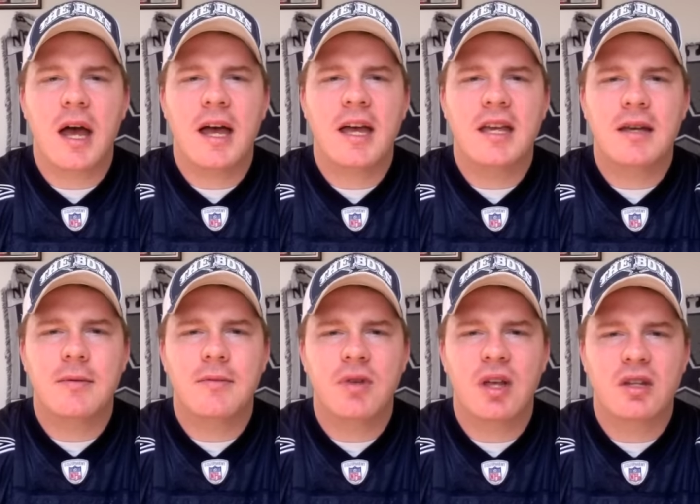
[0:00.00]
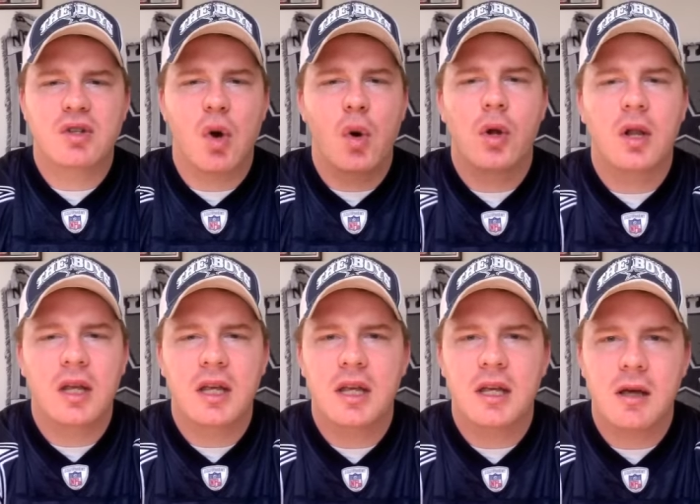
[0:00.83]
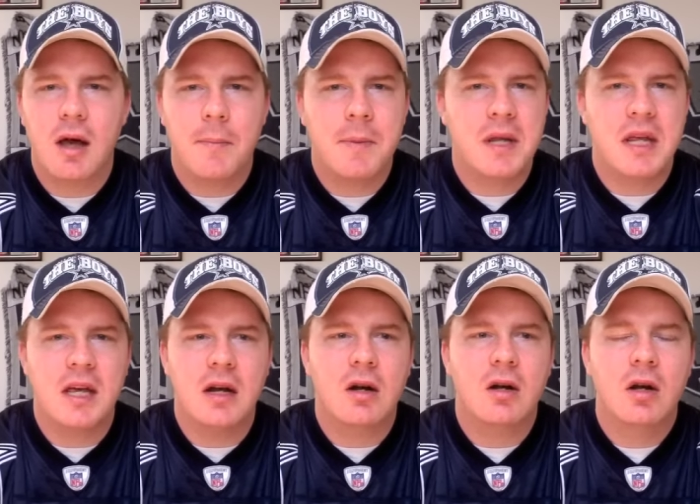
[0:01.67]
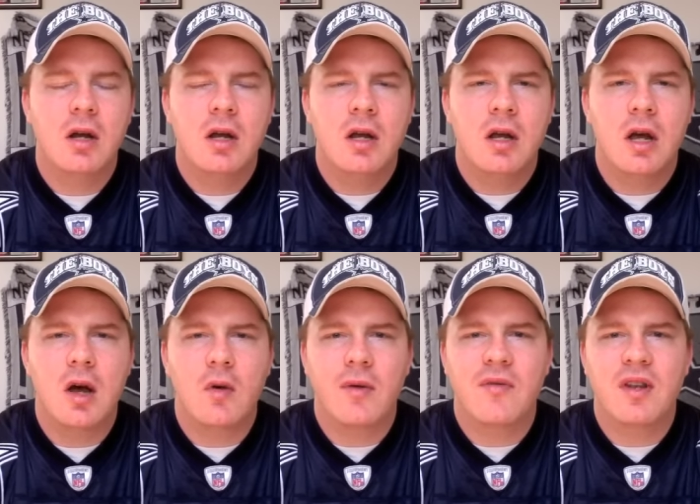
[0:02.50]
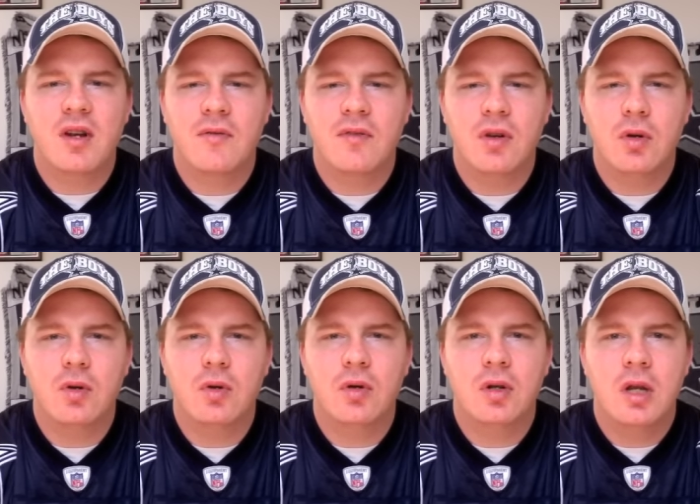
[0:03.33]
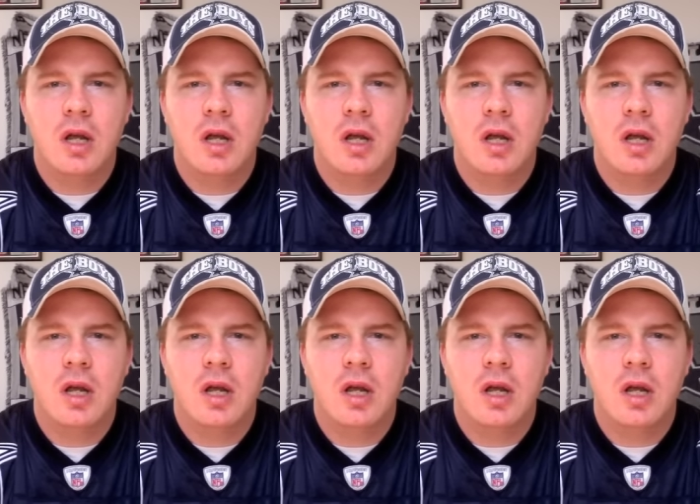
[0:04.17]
I am like totally up in the air uh, we've interviewed,